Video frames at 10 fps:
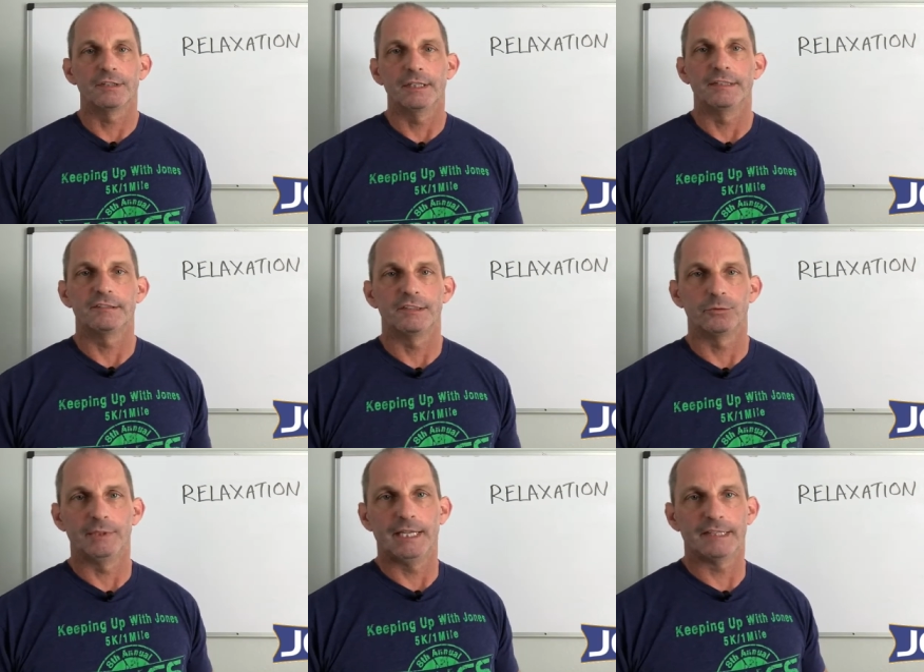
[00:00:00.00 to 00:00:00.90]
the list is
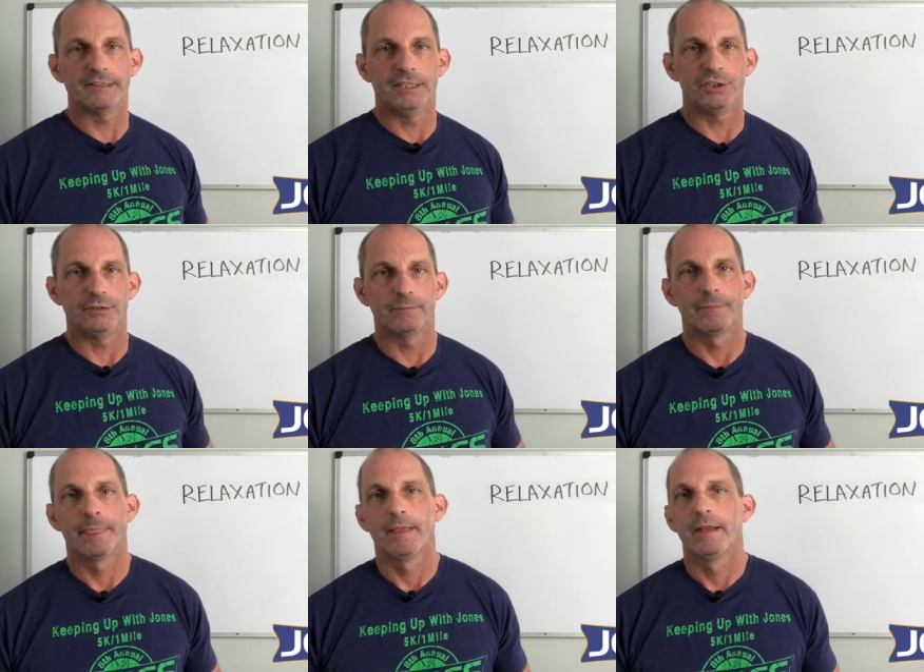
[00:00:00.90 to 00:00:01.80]
relaxation.
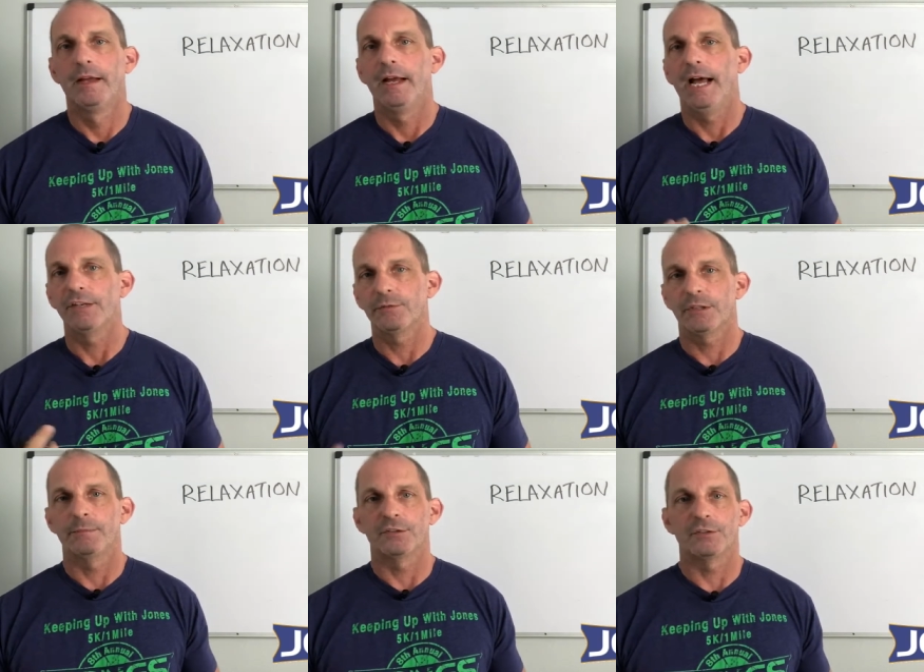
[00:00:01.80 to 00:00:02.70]
As
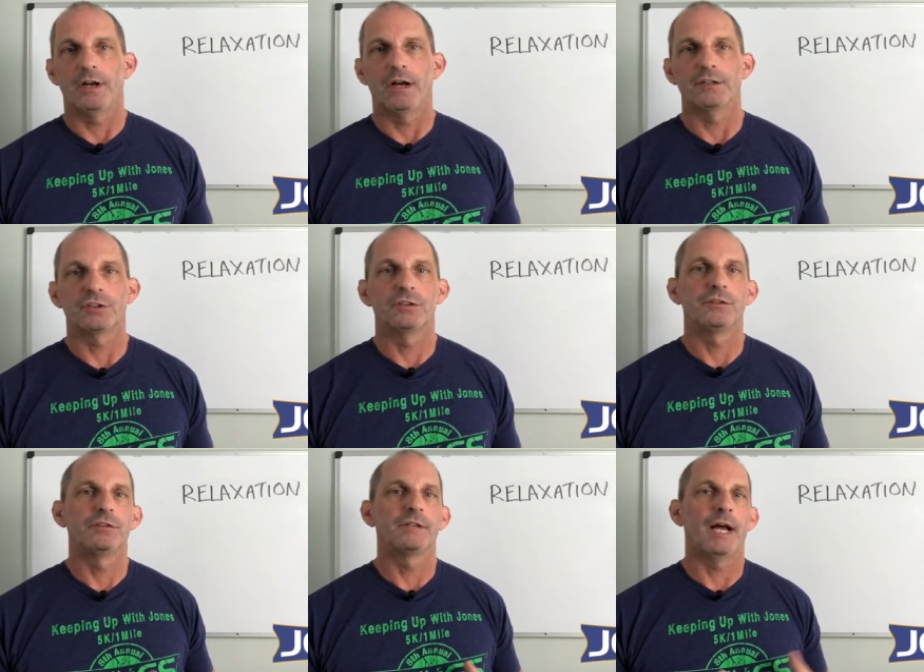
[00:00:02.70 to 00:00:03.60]
with massage,
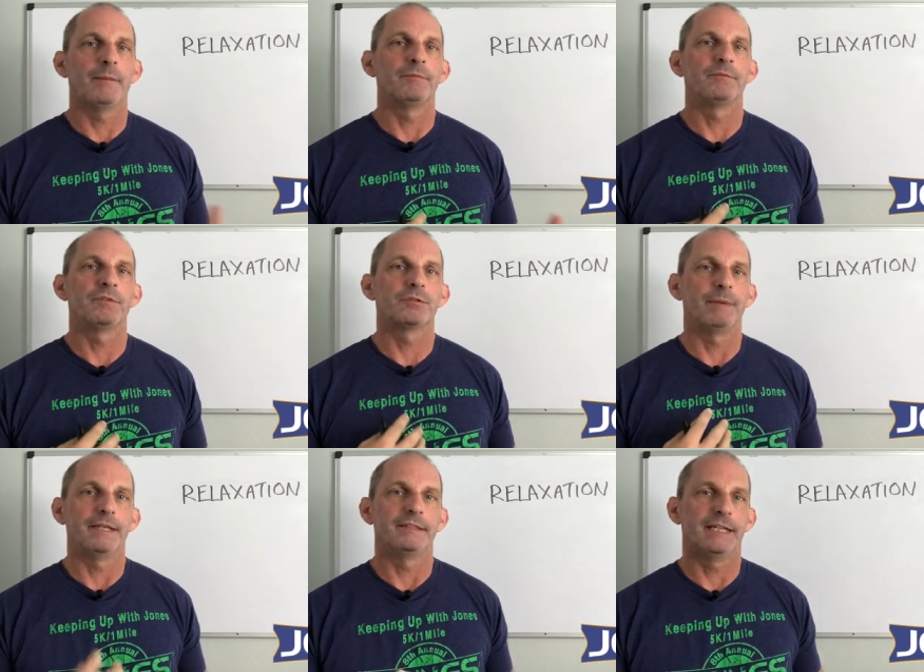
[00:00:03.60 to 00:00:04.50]
time
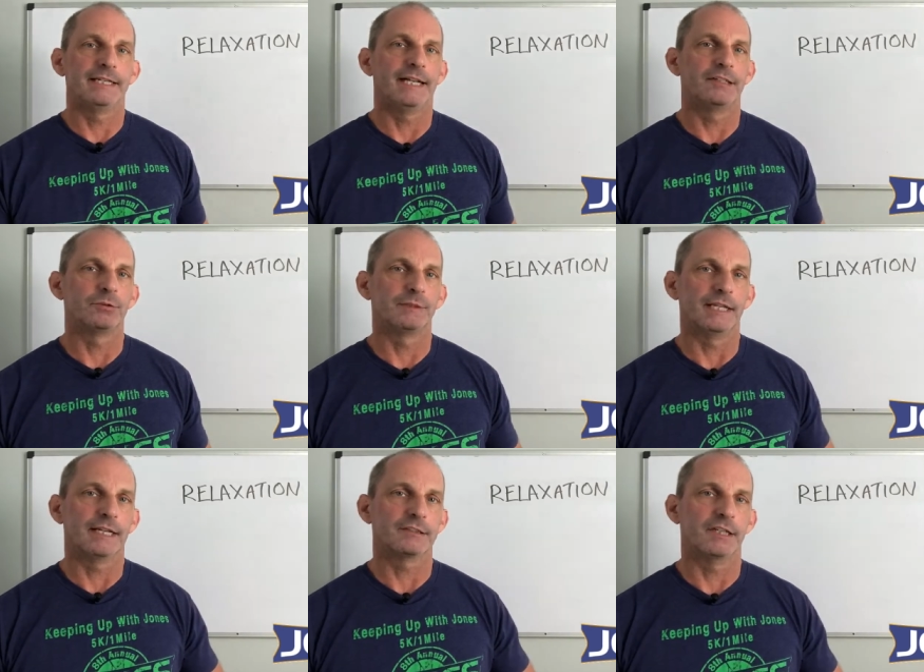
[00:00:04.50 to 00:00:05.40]
spent dedicated to
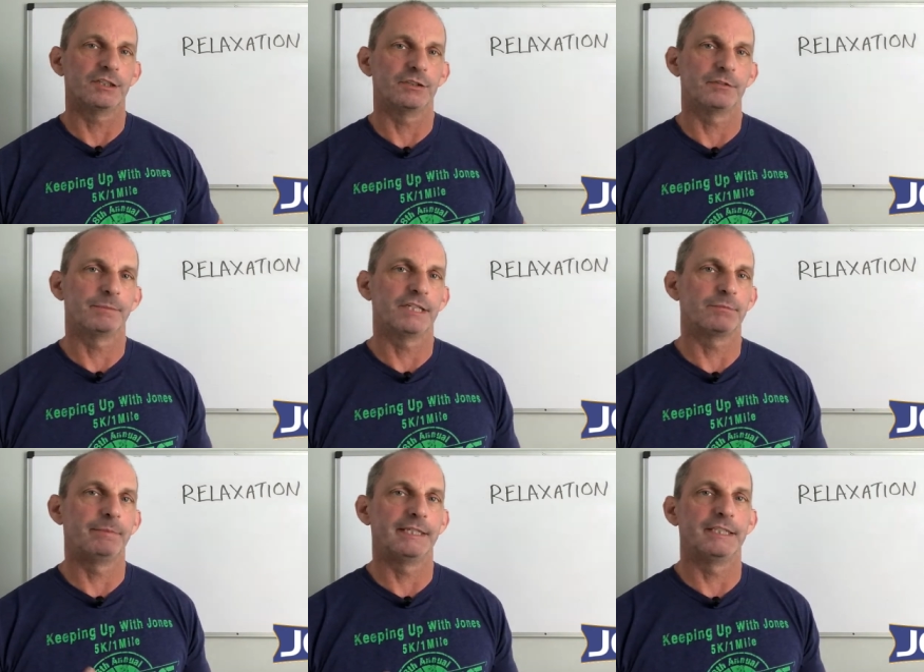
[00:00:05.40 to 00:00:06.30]
relaxation pays
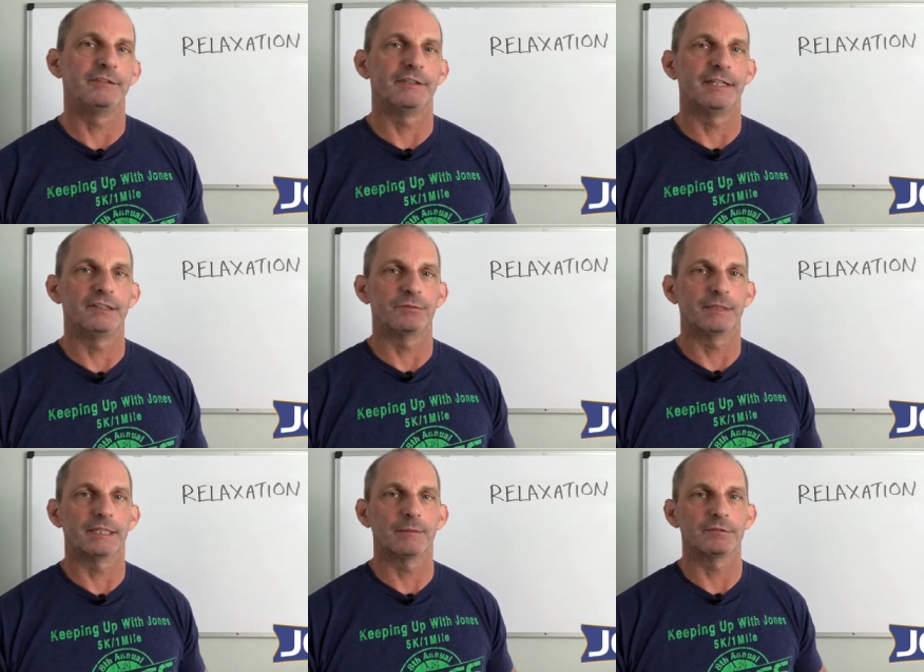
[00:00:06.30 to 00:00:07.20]
big dividends
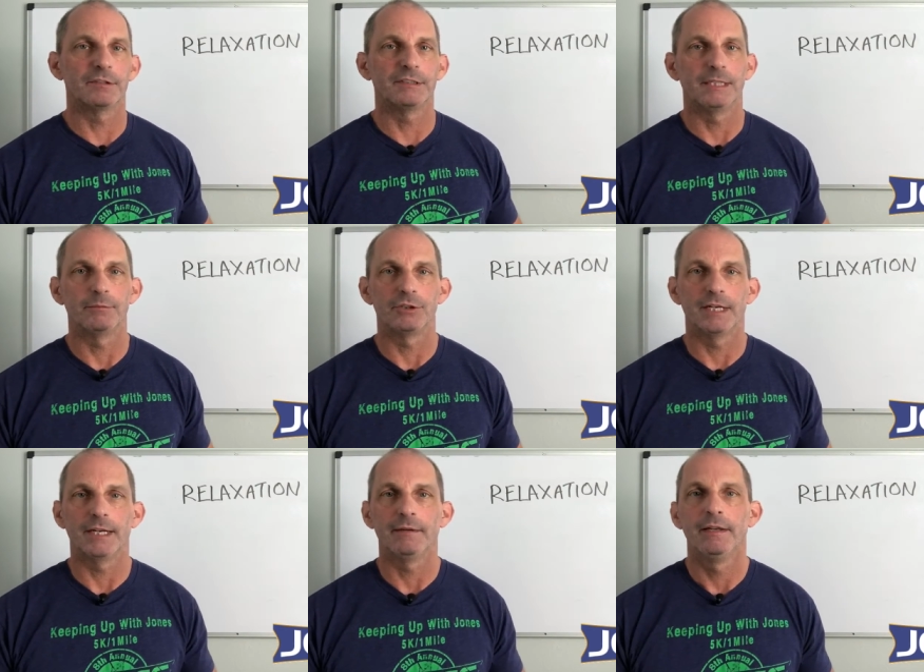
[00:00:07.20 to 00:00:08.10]
when it comes to
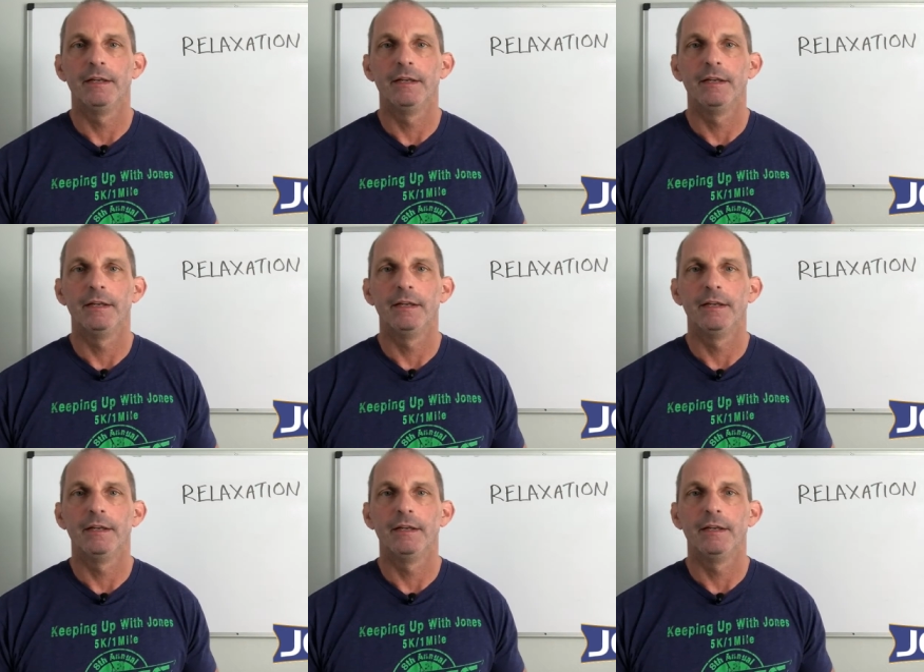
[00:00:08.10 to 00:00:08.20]
TMJ.